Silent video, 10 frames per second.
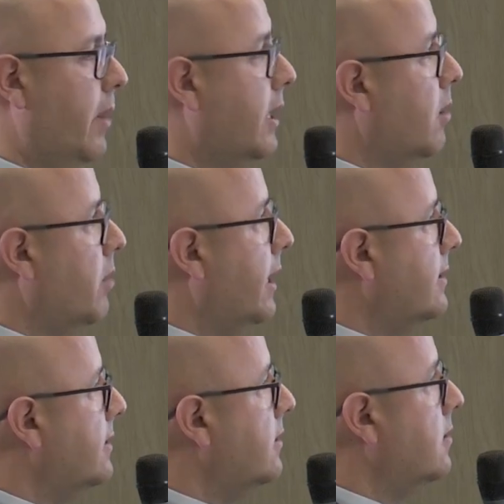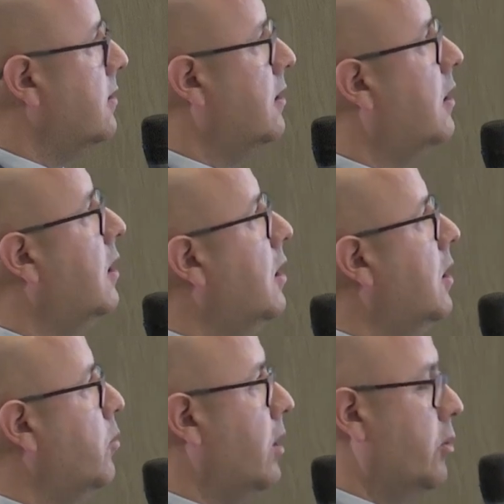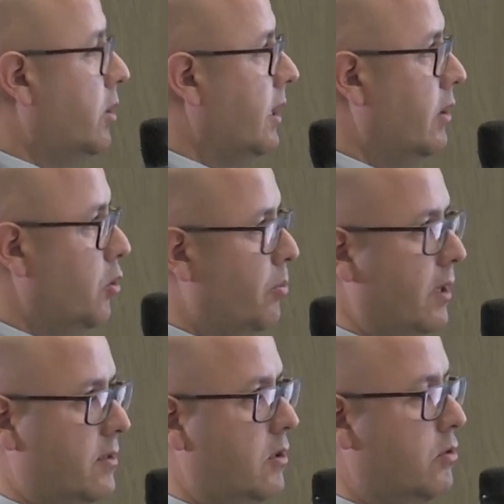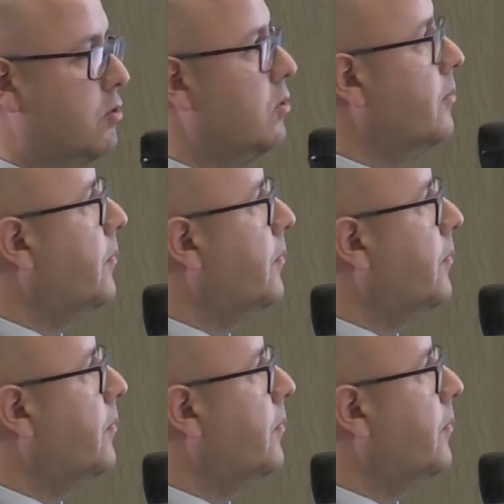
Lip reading: bankable asset. We are looking at new builds also.